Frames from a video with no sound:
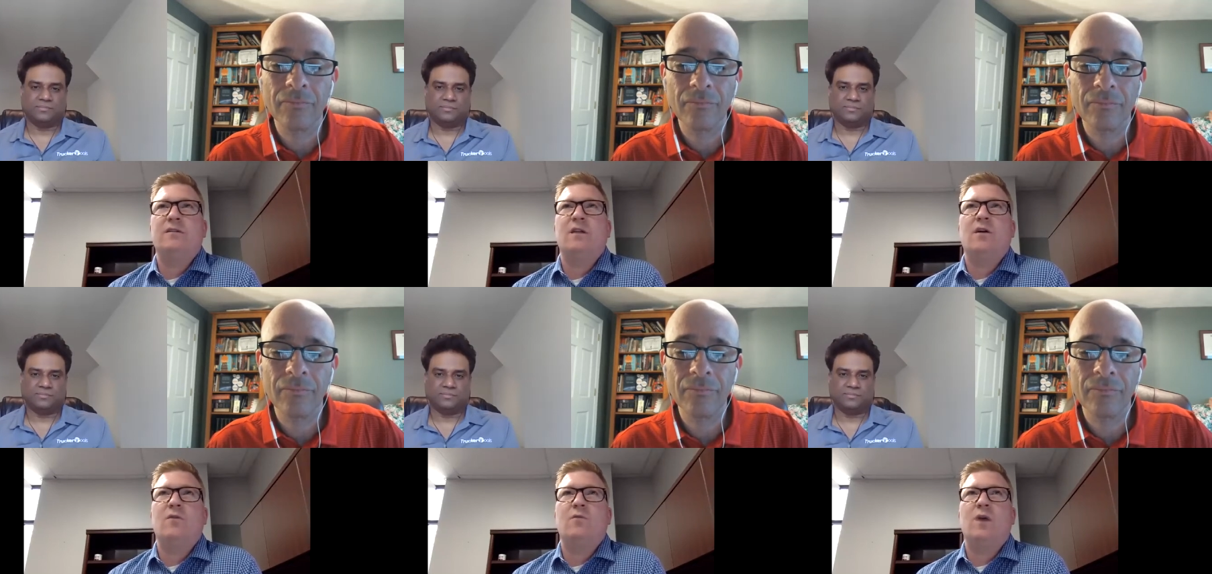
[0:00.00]
Speaker 1: you
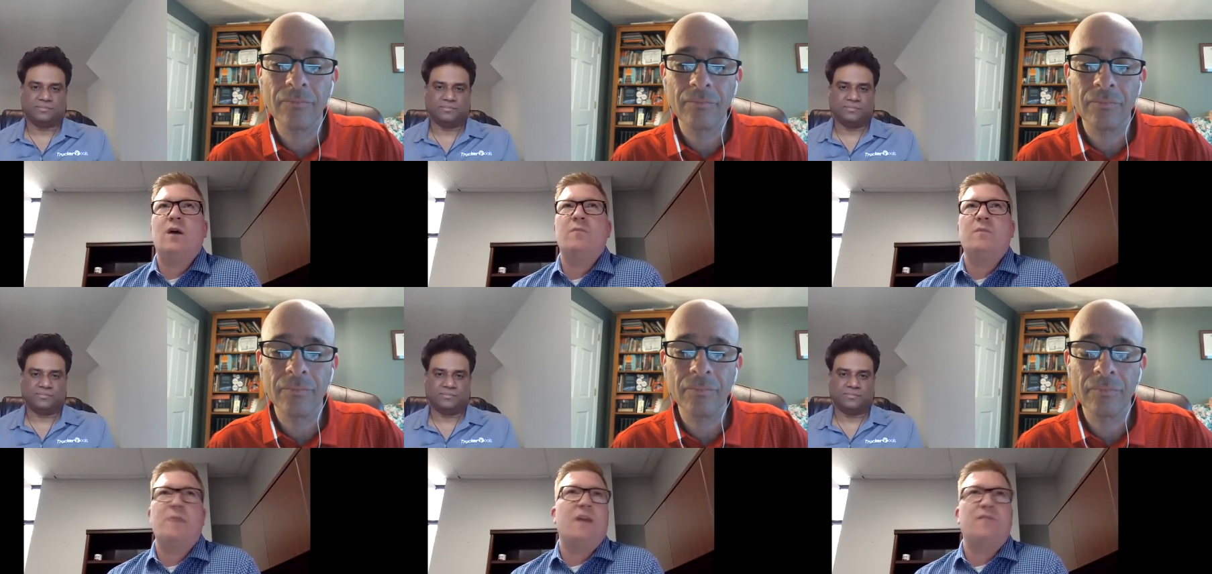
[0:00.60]
know, um, the
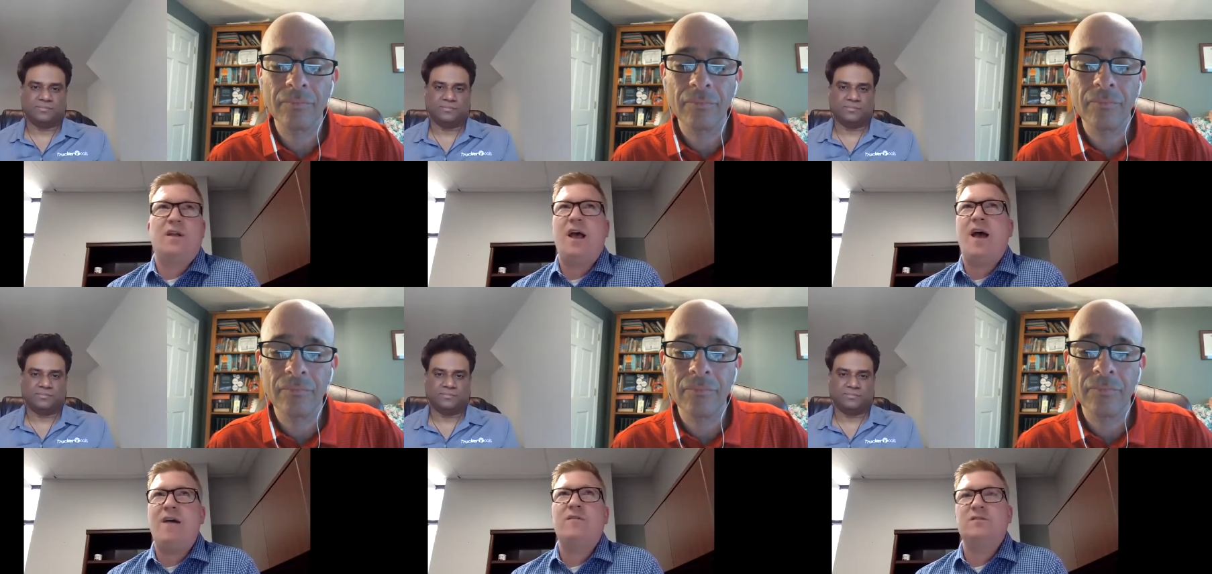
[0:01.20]
benefit of
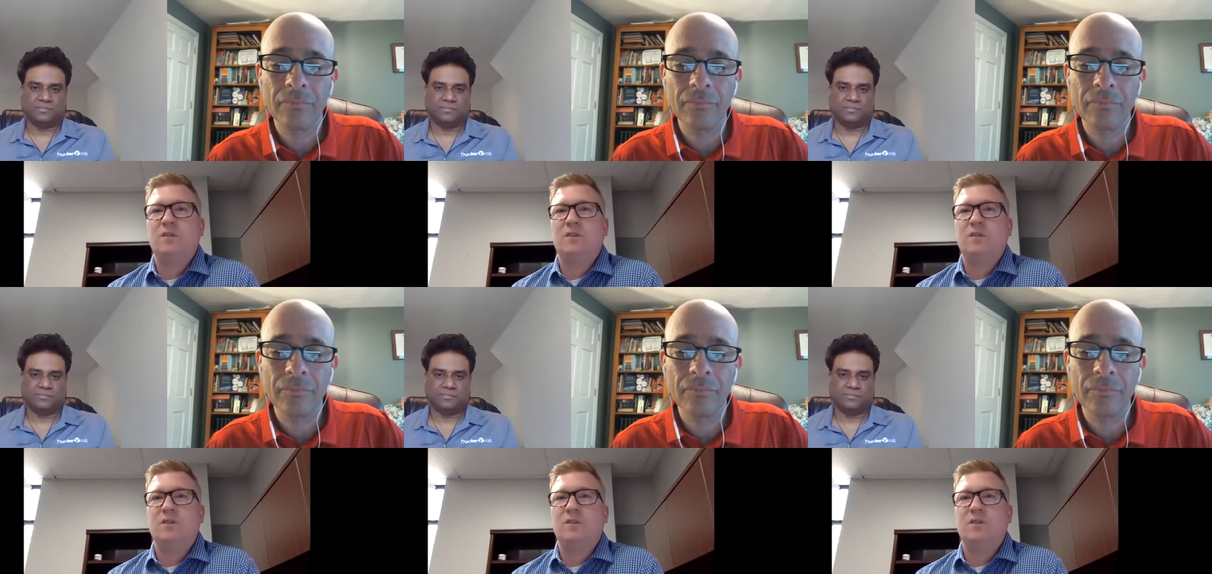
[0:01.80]
having